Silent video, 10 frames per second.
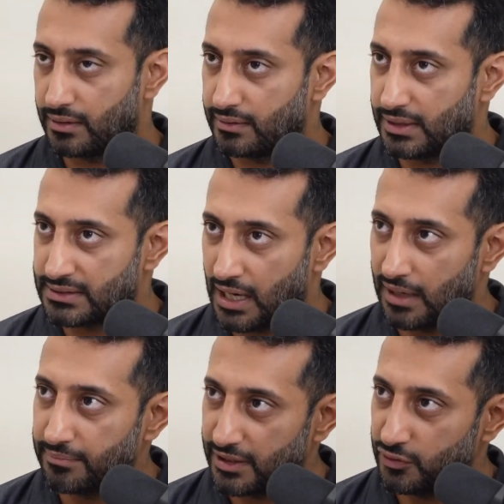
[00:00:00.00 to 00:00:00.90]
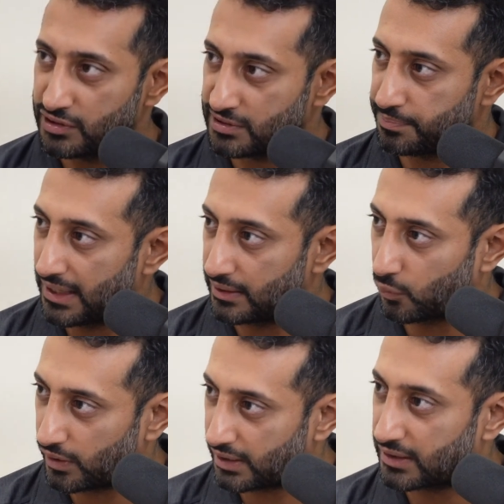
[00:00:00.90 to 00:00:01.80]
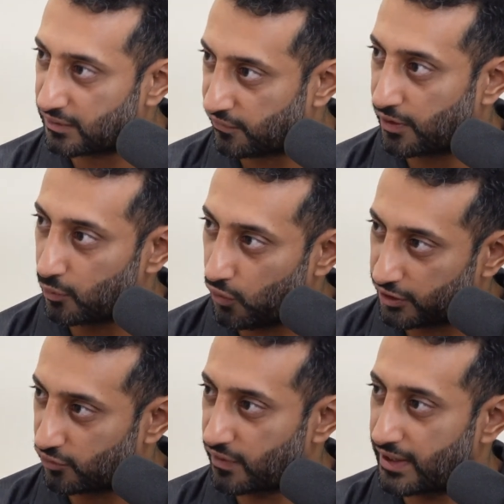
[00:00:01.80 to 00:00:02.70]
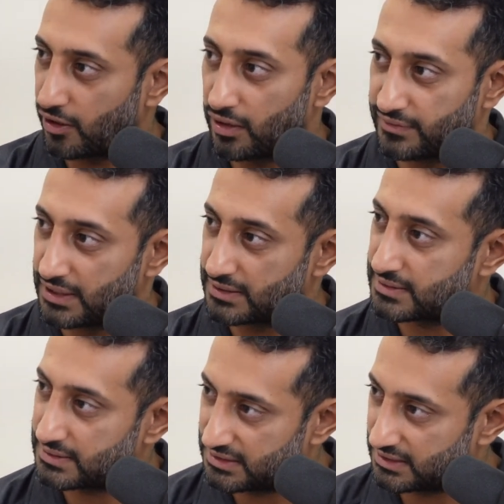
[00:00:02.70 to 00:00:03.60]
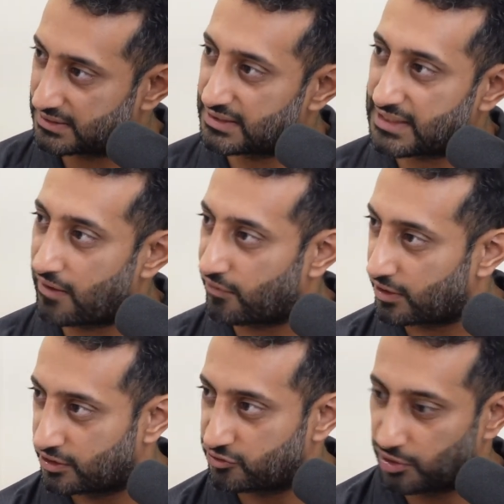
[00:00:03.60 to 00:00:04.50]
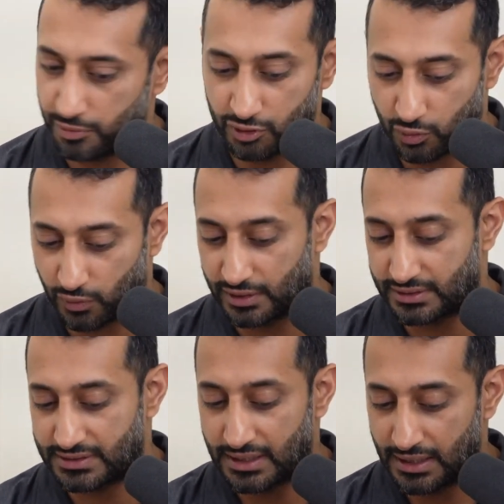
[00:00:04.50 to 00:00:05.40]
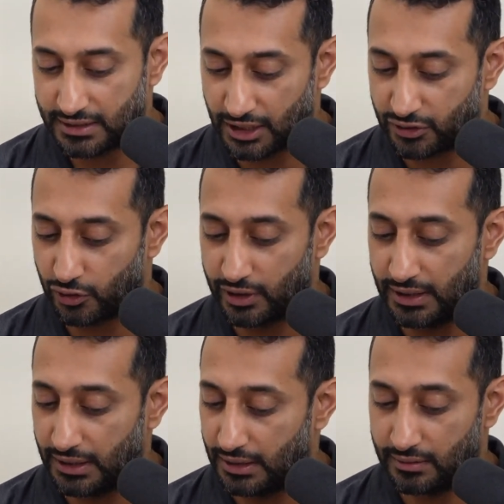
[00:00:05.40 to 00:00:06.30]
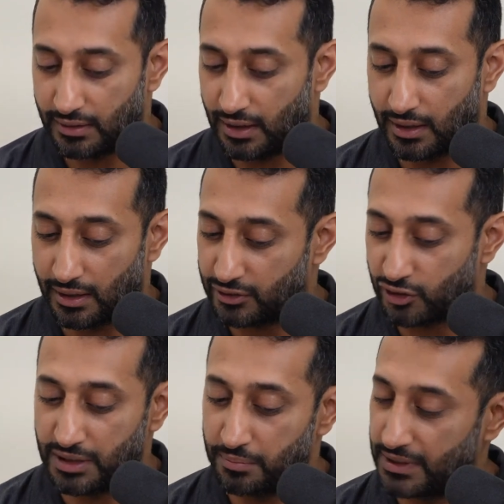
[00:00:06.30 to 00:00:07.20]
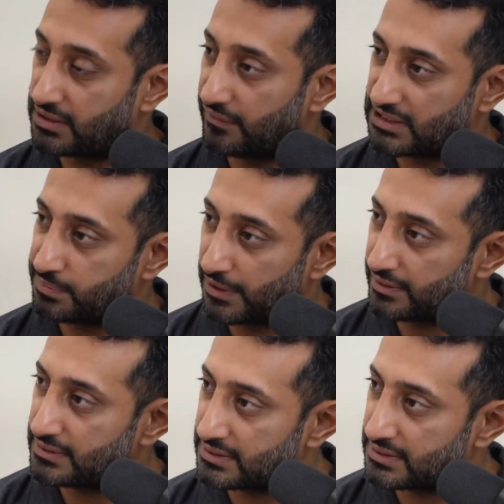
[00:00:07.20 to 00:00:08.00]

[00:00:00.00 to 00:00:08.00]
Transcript: The time that you spend working at the firm while you're writing all of this, does this ever contribute towards the 30 months of experience?